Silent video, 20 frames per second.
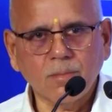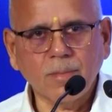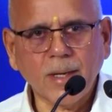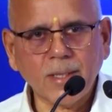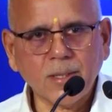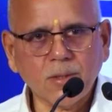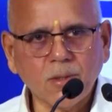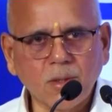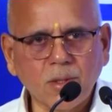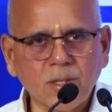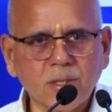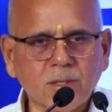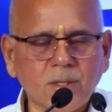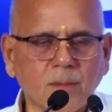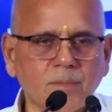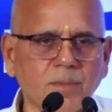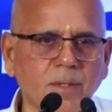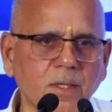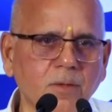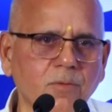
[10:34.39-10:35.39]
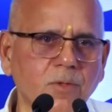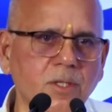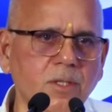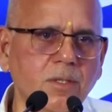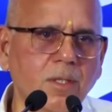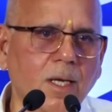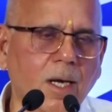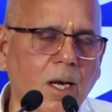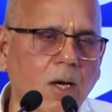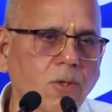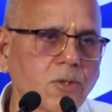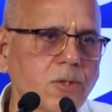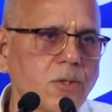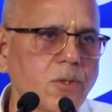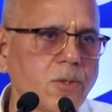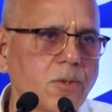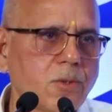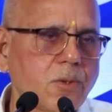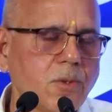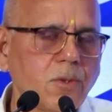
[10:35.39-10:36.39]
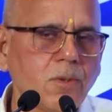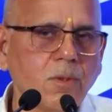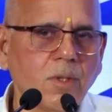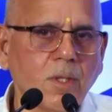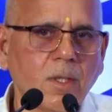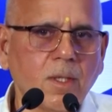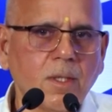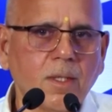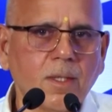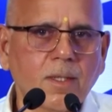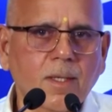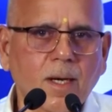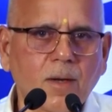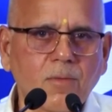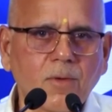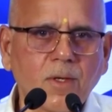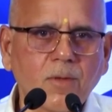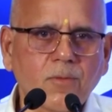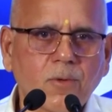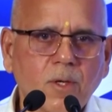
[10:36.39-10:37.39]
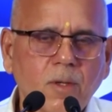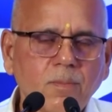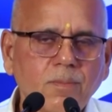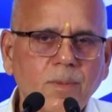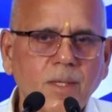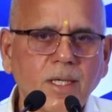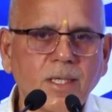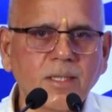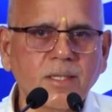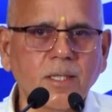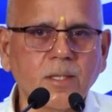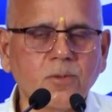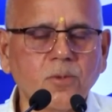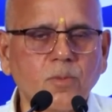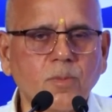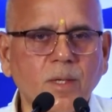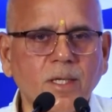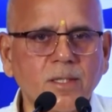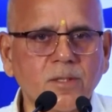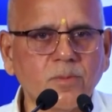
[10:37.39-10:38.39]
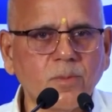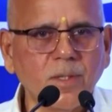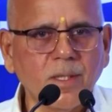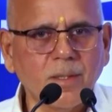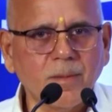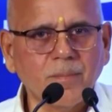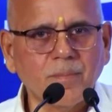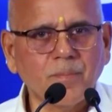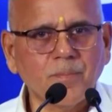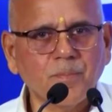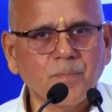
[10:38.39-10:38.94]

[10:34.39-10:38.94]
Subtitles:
Metro is something which allows you to travel from place A to place B.